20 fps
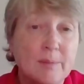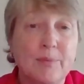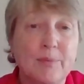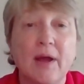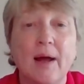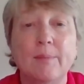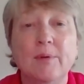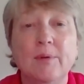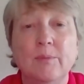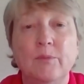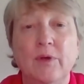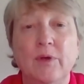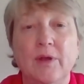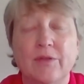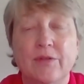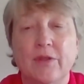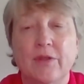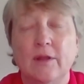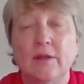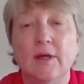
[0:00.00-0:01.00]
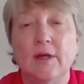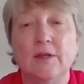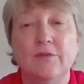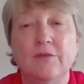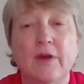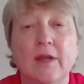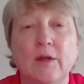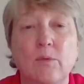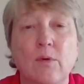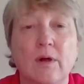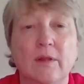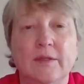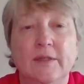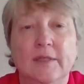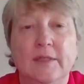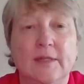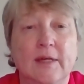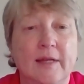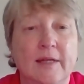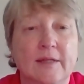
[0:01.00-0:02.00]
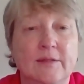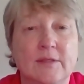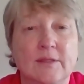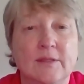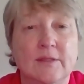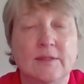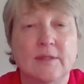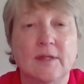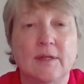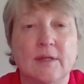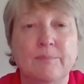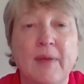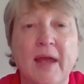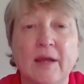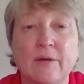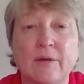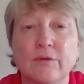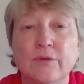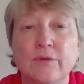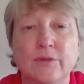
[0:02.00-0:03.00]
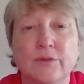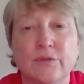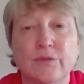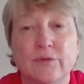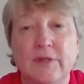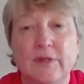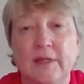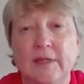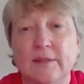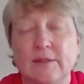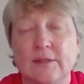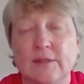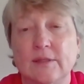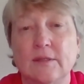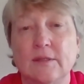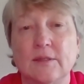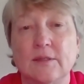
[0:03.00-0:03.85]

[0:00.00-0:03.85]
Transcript: the problem with a lot of high quality diets is the macronutrients,